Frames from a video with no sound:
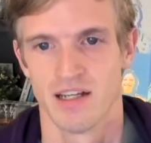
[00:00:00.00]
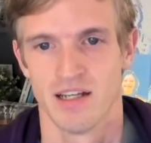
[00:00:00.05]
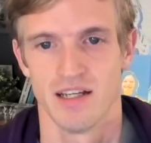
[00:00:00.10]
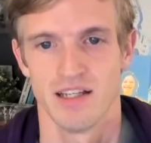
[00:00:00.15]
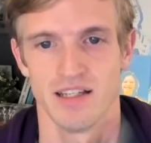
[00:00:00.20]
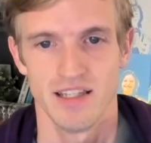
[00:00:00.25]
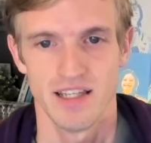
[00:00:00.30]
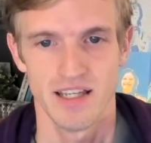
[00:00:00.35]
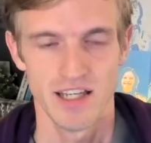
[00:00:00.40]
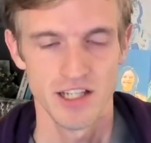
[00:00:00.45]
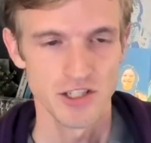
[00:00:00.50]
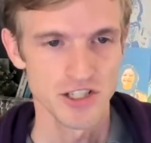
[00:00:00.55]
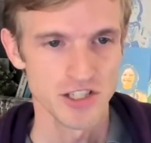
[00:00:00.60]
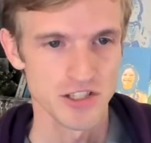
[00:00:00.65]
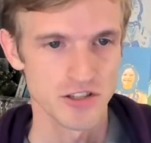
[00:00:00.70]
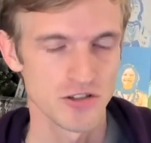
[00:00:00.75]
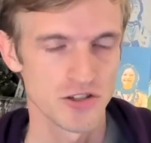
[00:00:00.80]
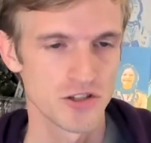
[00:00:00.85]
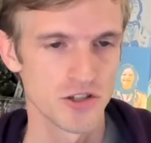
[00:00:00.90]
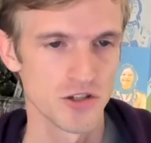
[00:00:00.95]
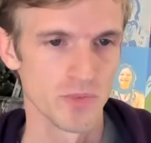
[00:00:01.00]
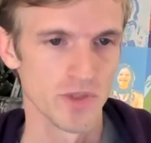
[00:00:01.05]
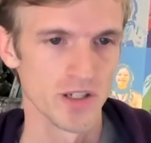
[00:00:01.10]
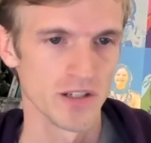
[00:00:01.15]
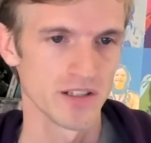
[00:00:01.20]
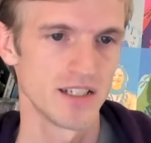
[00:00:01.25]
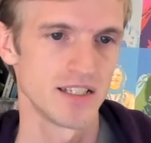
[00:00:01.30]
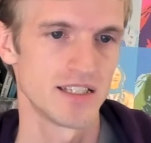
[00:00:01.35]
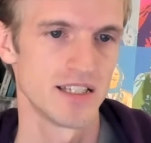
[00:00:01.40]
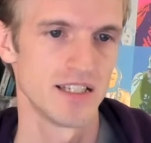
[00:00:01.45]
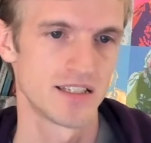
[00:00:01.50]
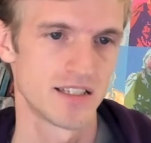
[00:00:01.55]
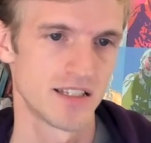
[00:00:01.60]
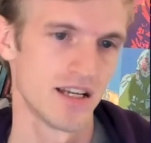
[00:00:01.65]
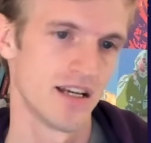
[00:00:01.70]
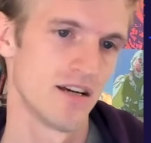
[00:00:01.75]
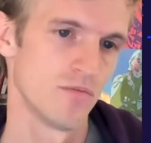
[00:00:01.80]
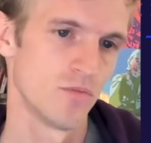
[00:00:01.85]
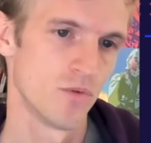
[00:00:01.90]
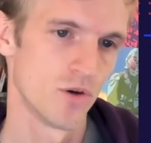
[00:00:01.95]
The ingest consumer, this is
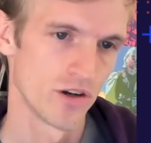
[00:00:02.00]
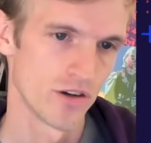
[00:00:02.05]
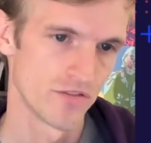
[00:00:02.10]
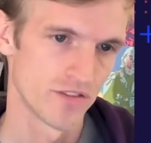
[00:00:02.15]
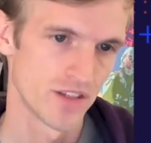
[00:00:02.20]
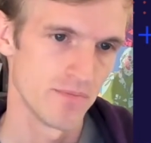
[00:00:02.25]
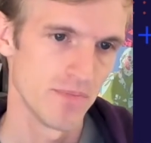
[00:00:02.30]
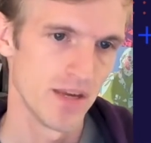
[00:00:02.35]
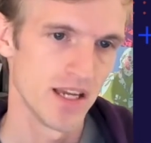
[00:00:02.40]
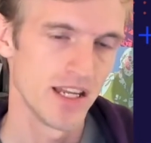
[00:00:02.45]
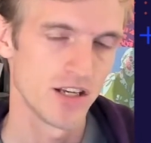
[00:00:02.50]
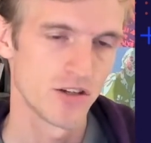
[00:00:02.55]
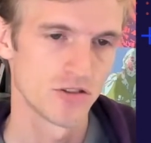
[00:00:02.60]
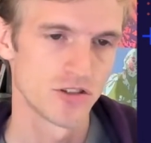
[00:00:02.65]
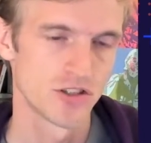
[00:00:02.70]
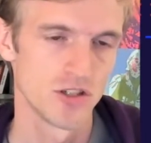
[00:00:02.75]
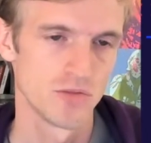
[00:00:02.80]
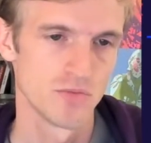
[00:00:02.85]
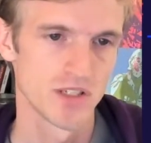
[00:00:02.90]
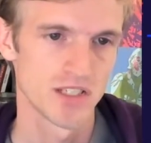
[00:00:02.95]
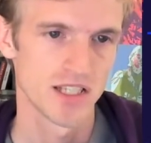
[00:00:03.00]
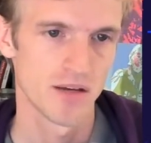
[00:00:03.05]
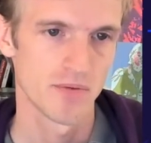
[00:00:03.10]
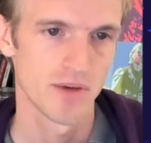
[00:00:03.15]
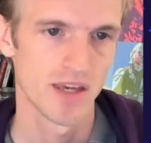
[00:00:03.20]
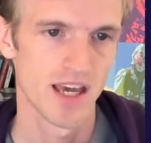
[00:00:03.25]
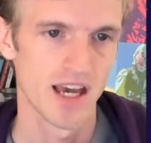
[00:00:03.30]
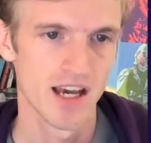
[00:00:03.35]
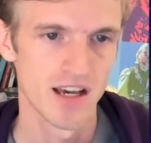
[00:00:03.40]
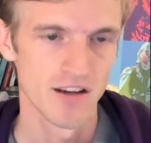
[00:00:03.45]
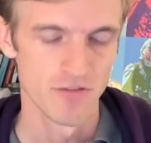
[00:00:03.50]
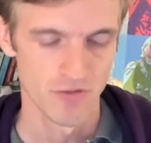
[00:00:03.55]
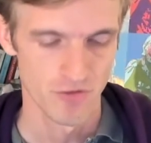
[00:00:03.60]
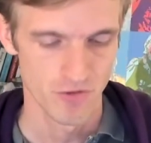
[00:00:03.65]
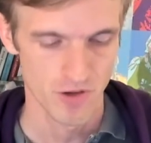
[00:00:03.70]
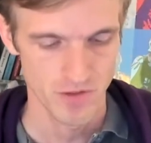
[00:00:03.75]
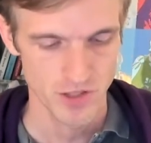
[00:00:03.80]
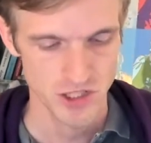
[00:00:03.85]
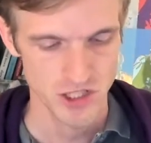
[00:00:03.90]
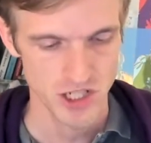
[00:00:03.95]
uh, one of the many consumers that we have
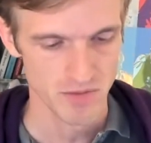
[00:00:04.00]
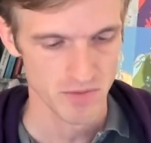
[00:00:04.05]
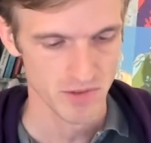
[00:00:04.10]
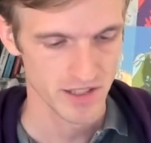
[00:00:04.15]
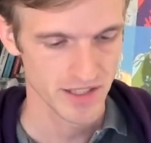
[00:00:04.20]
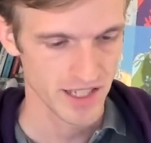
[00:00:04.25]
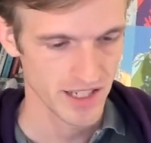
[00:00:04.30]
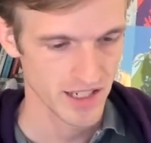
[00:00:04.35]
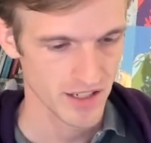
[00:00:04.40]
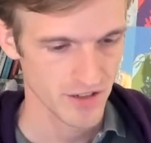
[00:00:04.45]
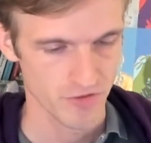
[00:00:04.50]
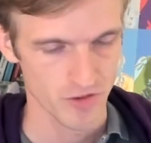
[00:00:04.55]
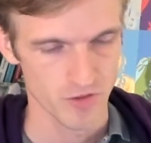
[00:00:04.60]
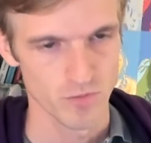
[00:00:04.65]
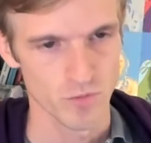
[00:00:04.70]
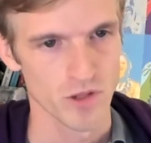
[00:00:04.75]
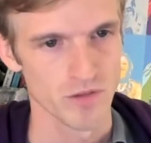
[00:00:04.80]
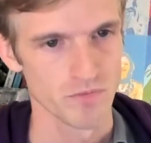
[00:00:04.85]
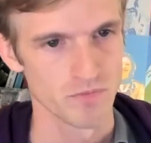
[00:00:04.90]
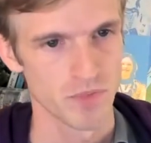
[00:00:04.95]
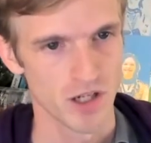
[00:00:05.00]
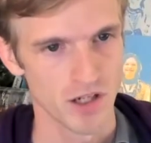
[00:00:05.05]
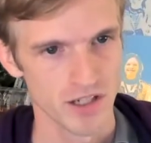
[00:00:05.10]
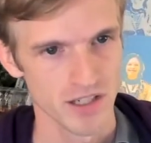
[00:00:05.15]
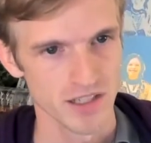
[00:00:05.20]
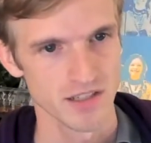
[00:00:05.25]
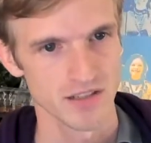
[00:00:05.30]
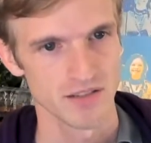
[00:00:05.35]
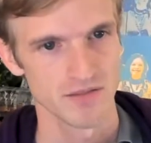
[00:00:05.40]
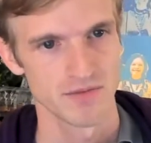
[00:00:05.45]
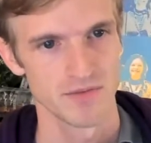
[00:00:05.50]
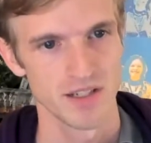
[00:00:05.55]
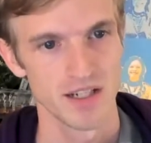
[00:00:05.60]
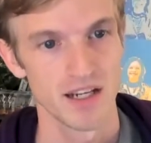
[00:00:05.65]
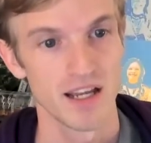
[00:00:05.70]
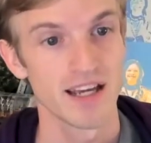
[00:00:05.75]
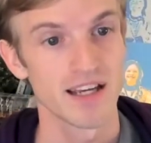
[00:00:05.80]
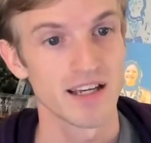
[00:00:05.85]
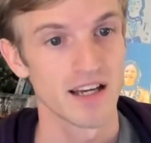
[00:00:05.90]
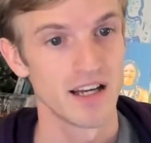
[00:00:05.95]
where we shovel data from one part, we
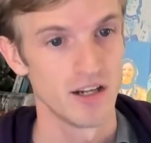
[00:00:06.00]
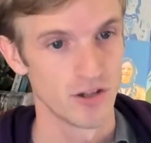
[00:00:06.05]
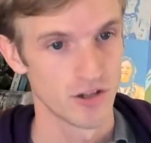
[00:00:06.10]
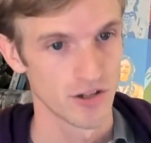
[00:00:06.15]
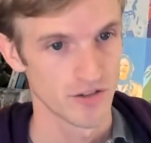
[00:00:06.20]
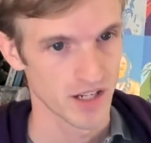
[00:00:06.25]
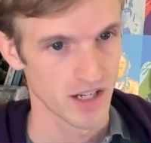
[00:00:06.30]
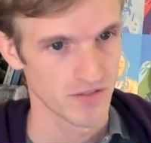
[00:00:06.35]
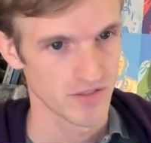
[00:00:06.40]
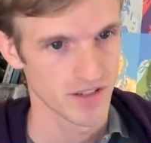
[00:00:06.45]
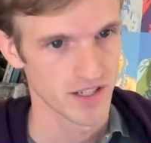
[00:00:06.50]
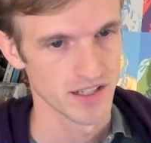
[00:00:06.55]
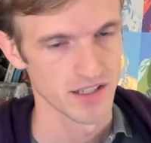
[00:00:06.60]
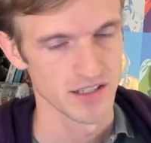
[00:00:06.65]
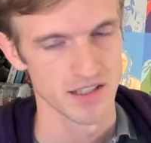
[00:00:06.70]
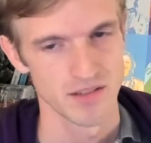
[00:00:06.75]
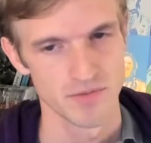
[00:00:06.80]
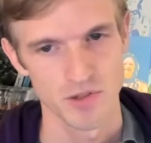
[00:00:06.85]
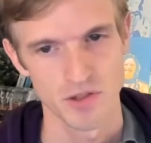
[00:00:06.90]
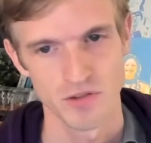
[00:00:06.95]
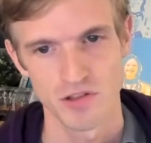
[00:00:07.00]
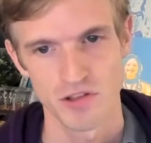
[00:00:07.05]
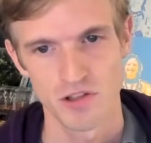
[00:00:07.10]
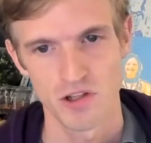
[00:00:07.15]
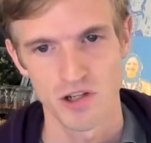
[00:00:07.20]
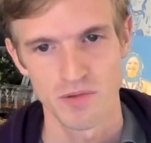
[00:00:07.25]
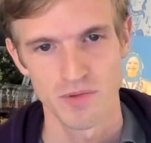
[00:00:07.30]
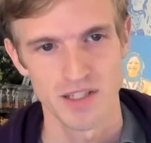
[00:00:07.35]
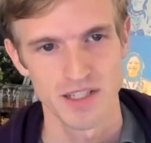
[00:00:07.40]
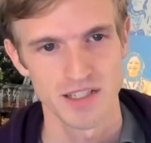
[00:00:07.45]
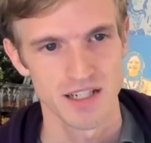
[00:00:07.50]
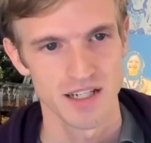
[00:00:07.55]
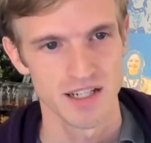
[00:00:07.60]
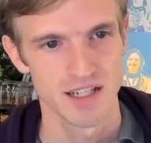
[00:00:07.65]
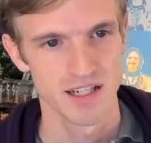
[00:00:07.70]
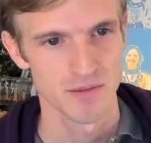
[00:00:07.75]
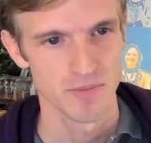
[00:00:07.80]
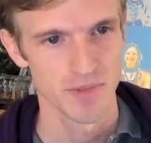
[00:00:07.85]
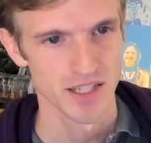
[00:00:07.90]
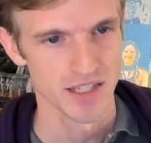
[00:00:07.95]
like a lot of Kafka, I'm going to talk about this in a
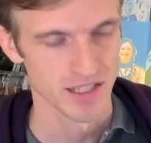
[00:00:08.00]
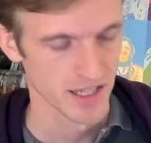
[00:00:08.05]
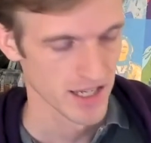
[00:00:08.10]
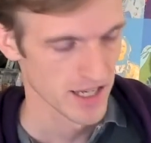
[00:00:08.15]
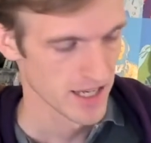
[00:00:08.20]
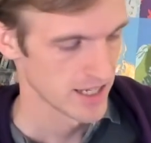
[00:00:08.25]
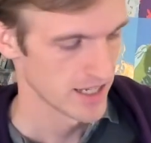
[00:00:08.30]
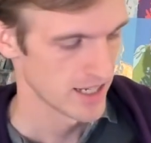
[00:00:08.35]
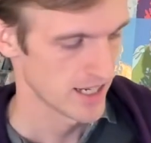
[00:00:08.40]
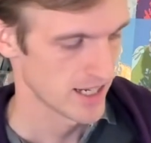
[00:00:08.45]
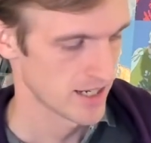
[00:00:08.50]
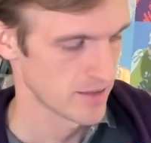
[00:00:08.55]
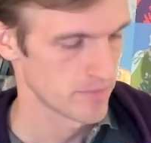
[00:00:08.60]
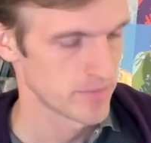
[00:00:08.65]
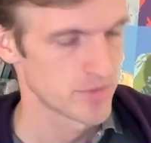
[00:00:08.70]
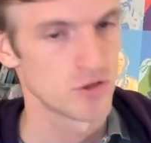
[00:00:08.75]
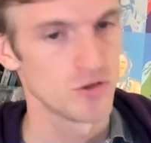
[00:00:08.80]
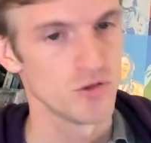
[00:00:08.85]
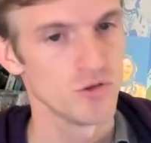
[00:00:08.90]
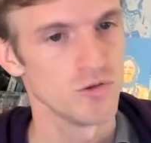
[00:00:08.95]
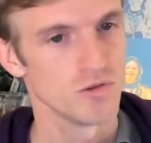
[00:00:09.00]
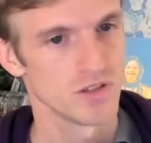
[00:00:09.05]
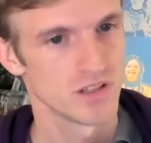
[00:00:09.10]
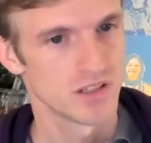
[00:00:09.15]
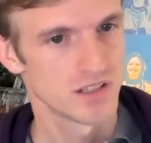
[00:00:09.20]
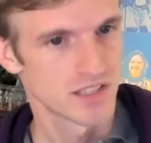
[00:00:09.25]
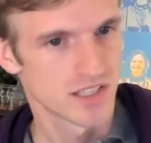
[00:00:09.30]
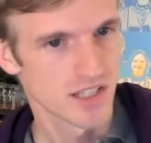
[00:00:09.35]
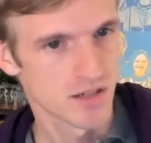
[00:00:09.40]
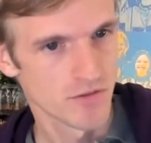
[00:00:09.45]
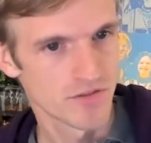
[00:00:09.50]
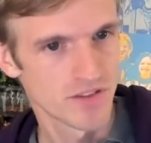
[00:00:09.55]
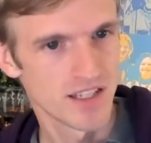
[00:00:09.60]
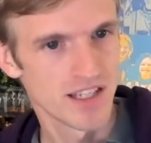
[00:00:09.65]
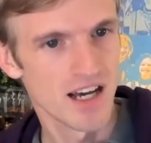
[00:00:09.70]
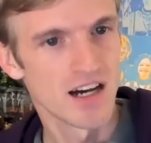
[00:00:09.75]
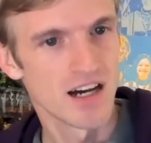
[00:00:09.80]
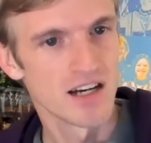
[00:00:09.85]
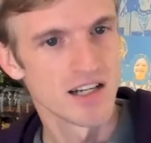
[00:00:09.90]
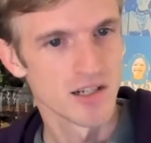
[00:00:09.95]
little bit, um, to some of
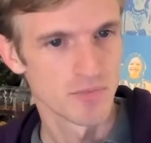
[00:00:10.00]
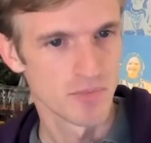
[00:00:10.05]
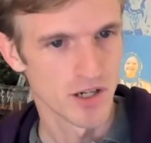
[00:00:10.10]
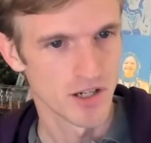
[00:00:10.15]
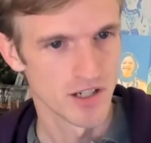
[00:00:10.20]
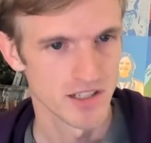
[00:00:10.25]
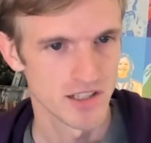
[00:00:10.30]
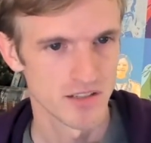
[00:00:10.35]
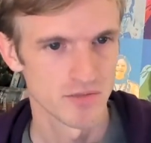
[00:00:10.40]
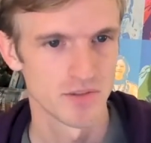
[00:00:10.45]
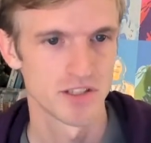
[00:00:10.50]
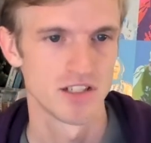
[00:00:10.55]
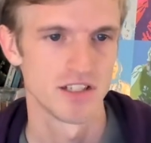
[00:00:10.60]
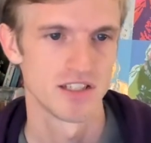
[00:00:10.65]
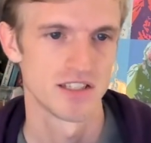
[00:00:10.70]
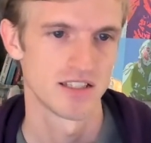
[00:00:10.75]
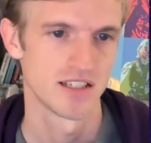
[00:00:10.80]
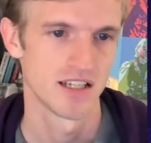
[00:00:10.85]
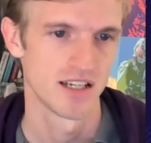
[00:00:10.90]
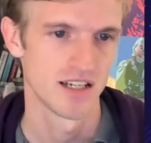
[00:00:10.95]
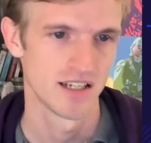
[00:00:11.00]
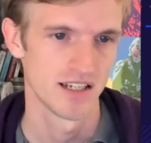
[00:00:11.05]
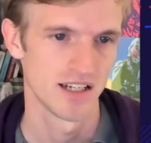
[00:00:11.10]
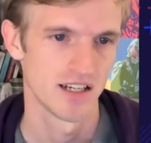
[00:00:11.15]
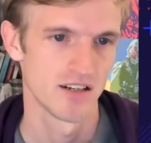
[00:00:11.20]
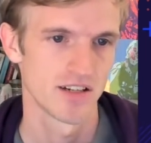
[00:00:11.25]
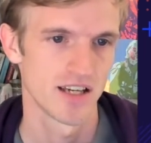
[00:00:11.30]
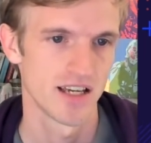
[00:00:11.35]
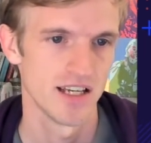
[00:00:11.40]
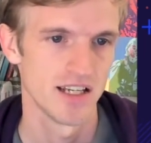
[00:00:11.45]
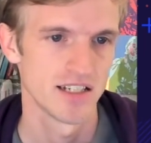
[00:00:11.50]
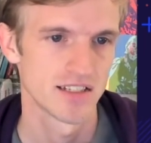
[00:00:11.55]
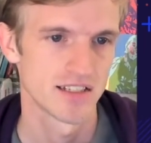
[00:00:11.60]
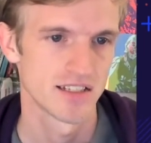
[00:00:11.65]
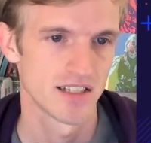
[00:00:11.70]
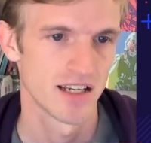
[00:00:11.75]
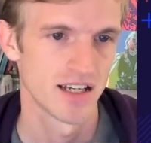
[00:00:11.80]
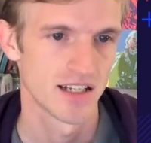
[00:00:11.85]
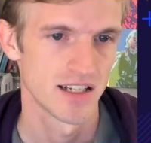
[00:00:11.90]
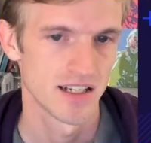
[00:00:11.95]
the other part, which is uh, in our
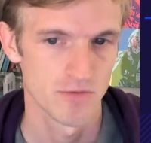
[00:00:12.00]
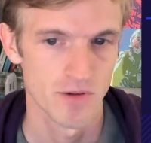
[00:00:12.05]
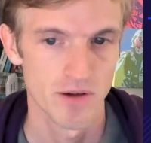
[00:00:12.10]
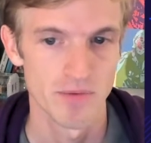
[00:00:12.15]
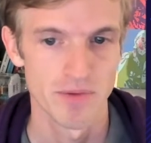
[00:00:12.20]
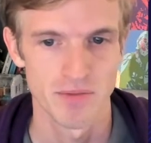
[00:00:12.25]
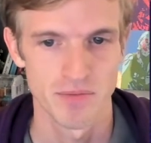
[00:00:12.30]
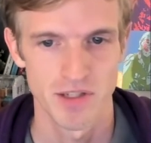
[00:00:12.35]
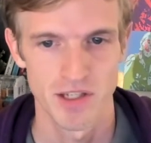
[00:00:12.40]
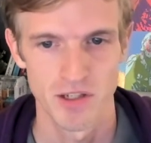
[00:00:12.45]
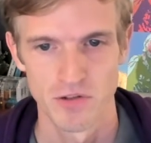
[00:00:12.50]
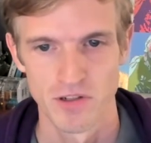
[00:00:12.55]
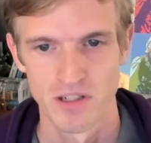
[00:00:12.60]
case uh, RabbitMQ.